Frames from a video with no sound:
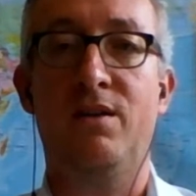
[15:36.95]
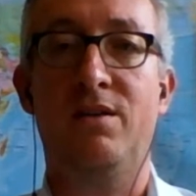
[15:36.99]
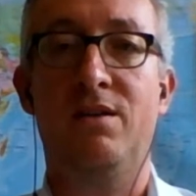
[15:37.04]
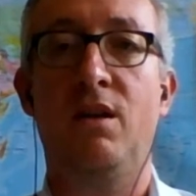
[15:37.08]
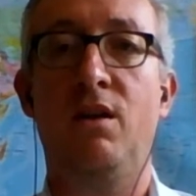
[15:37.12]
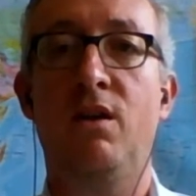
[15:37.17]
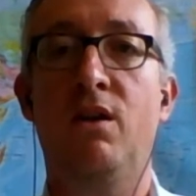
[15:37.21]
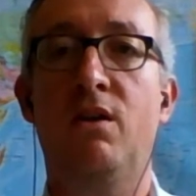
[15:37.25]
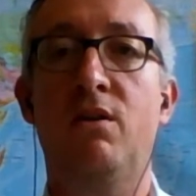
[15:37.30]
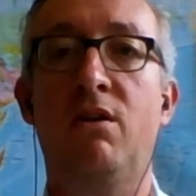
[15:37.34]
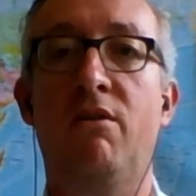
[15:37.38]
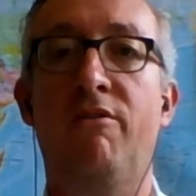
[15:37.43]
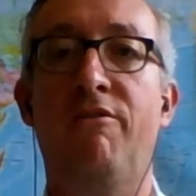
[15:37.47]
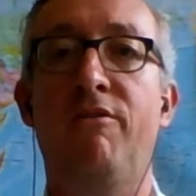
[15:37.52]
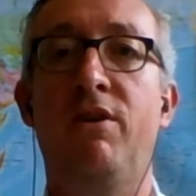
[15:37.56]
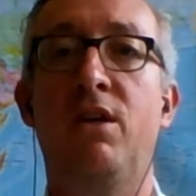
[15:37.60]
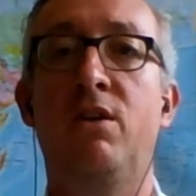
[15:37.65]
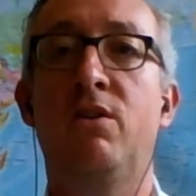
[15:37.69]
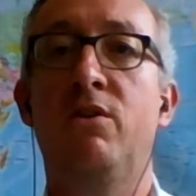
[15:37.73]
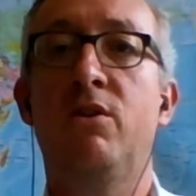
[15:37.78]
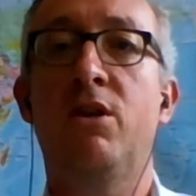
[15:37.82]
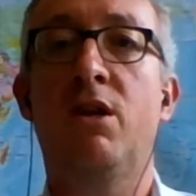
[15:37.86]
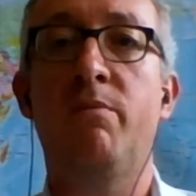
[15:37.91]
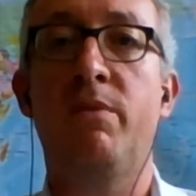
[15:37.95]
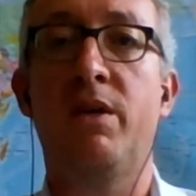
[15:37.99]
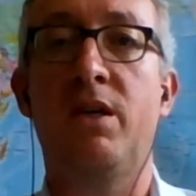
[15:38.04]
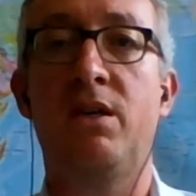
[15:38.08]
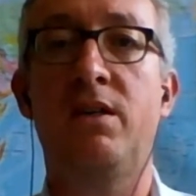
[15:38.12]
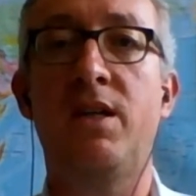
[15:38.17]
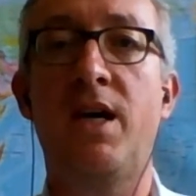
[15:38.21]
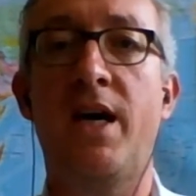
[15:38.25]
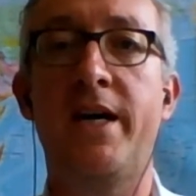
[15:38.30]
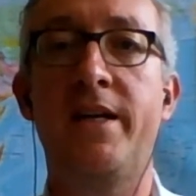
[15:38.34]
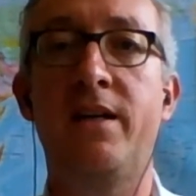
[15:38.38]
a lot of economic
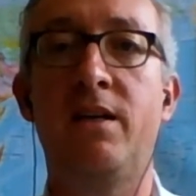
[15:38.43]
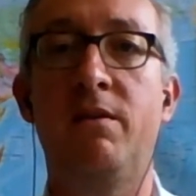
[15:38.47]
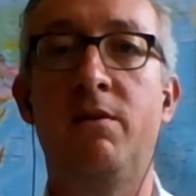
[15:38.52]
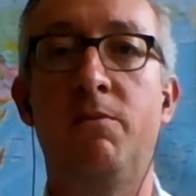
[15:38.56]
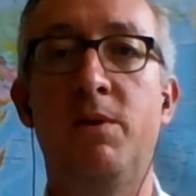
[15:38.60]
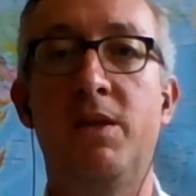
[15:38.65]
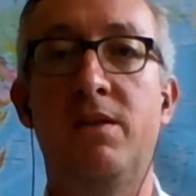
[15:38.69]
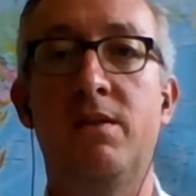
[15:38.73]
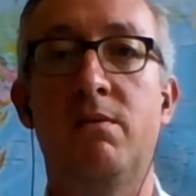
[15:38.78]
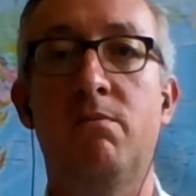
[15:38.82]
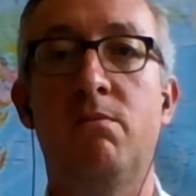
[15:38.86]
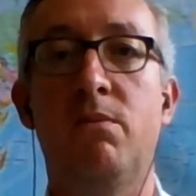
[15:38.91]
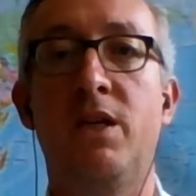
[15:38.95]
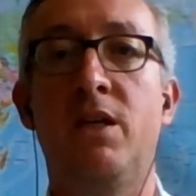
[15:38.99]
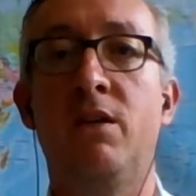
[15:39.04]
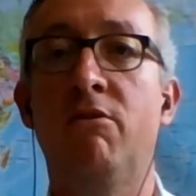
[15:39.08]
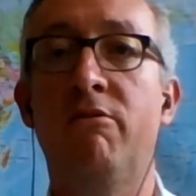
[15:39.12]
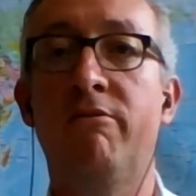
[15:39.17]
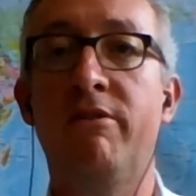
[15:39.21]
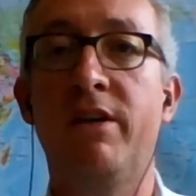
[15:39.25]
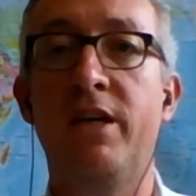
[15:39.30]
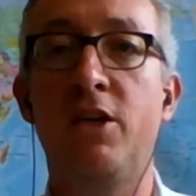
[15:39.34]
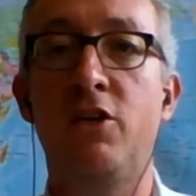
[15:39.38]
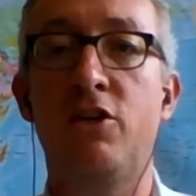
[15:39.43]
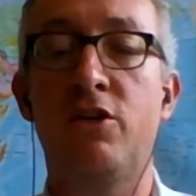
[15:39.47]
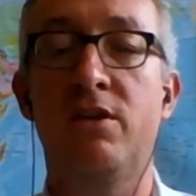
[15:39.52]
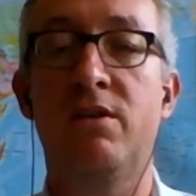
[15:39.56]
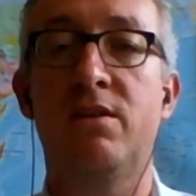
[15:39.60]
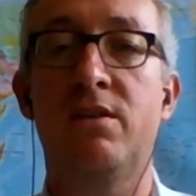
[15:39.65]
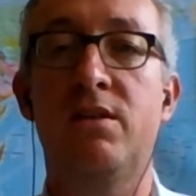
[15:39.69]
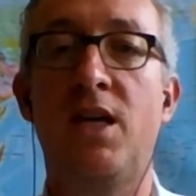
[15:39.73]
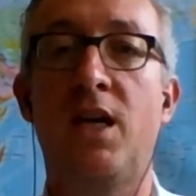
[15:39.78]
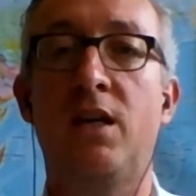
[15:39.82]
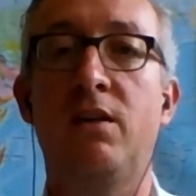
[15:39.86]
dynamism, innovations,
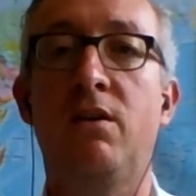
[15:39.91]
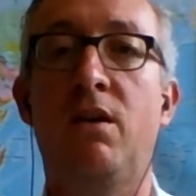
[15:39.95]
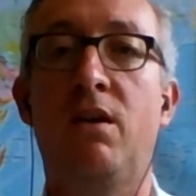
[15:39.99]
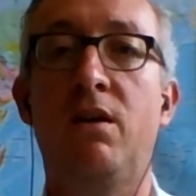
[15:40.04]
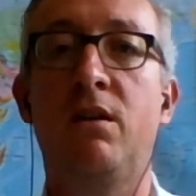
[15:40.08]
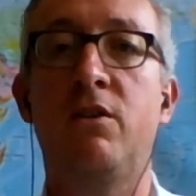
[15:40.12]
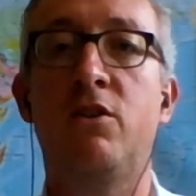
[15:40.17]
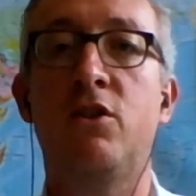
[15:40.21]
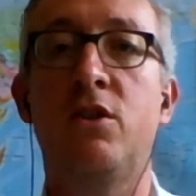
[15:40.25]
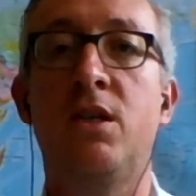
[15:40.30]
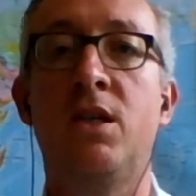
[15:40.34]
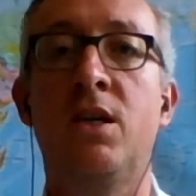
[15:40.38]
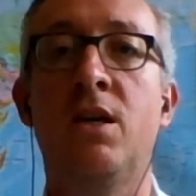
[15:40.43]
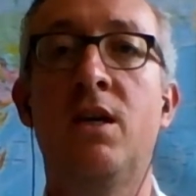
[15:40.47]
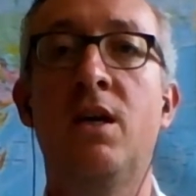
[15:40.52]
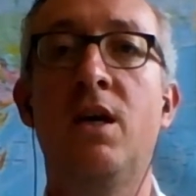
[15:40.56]
technology.